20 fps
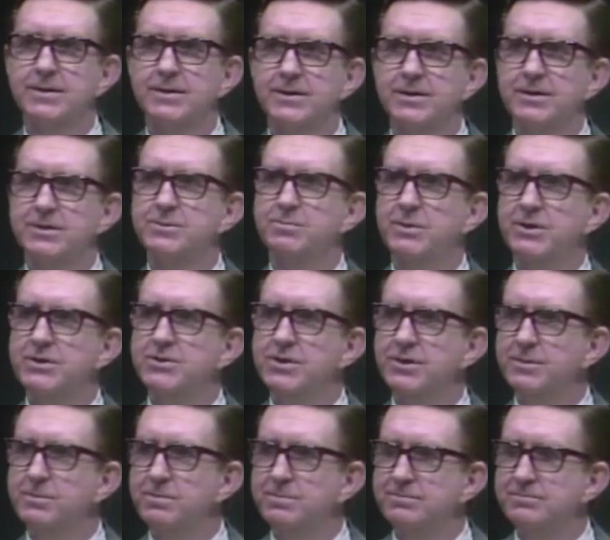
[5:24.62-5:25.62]

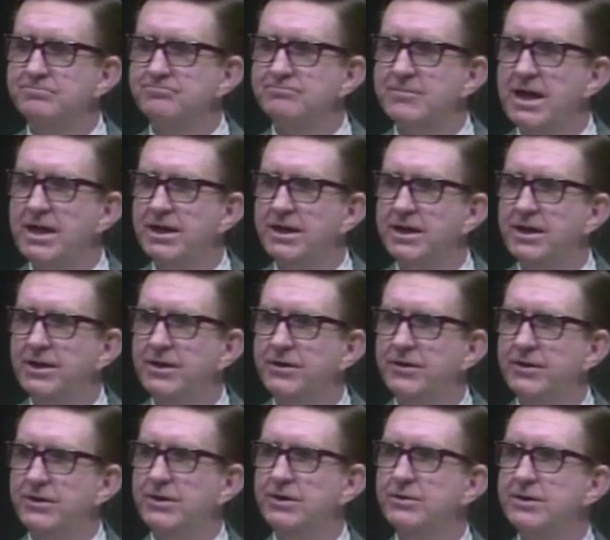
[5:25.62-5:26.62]
Archbishop,
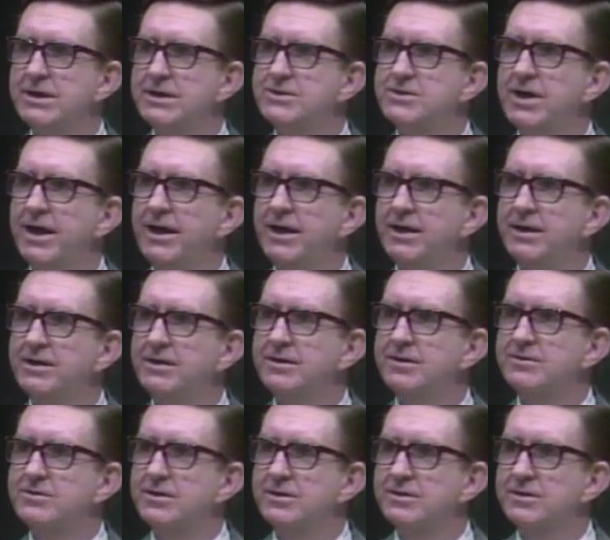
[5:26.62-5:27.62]
do you
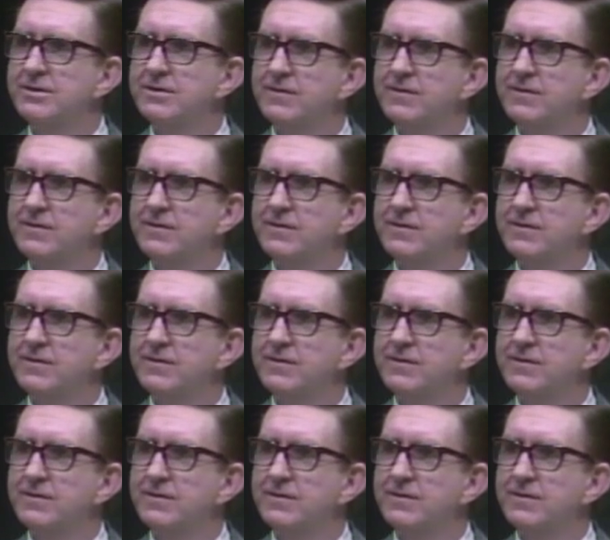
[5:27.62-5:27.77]
intend